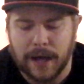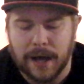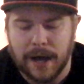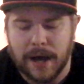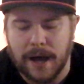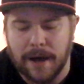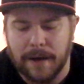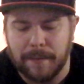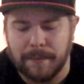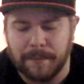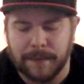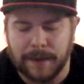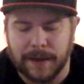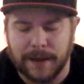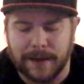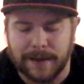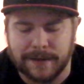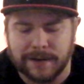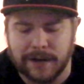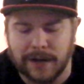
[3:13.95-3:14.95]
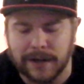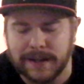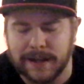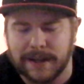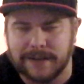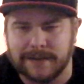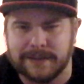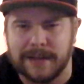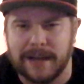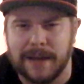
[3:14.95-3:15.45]
It's got
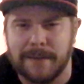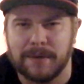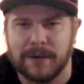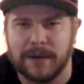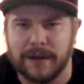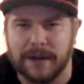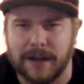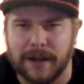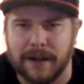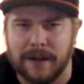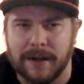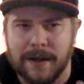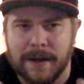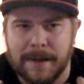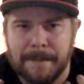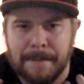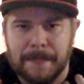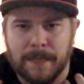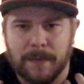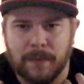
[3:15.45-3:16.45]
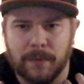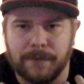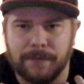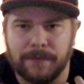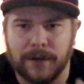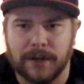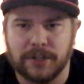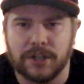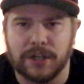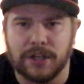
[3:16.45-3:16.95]
that same kind of
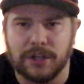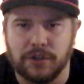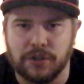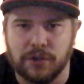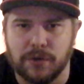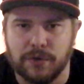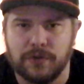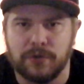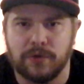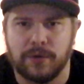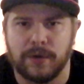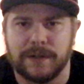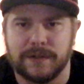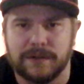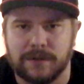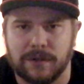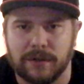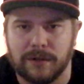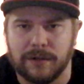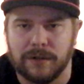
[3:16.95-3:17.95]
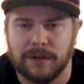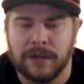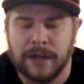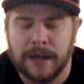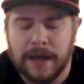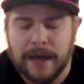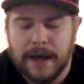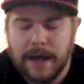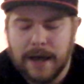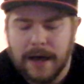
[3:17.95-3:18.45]
refreshing juice crystal
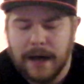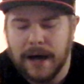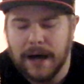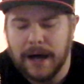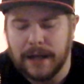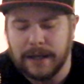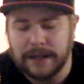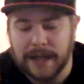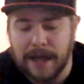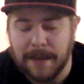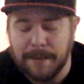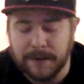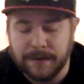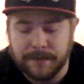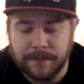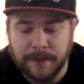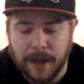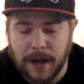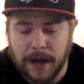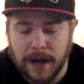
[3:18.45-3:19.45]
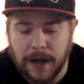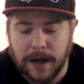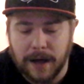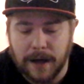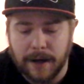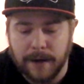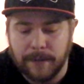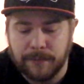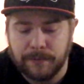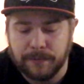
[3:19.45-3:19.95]
lemon
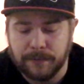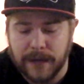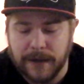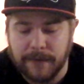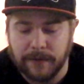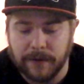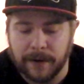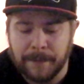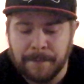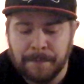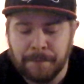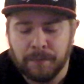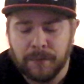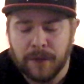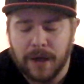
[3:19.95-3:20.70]
flavor.